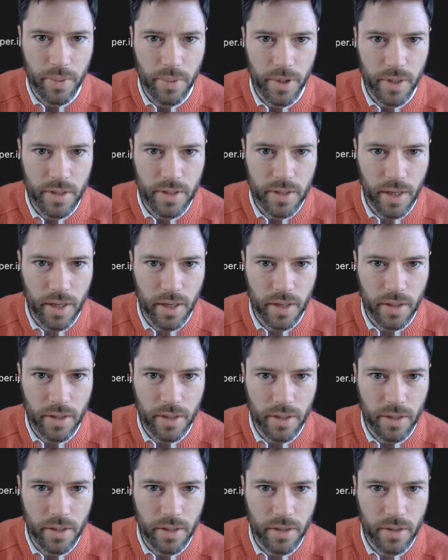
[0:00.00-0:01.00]
paste that
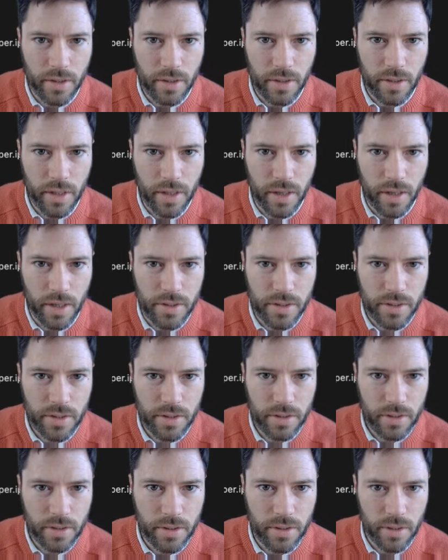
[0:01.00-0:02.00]
in
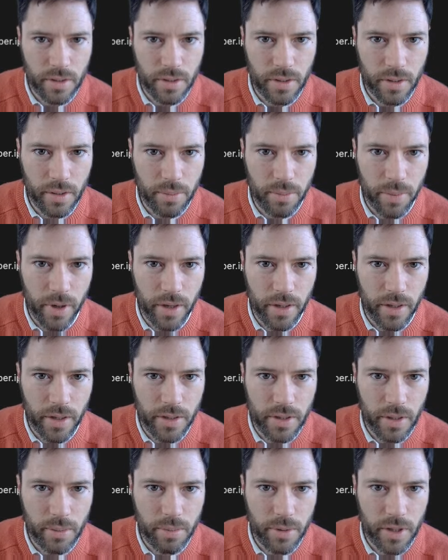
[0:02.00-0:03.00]
as the pod
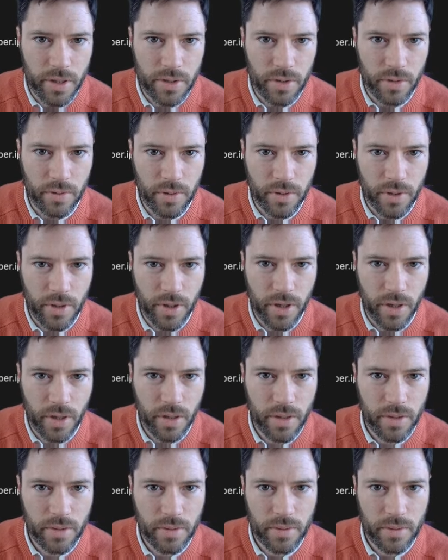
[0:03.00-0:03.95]
ID placeholder here.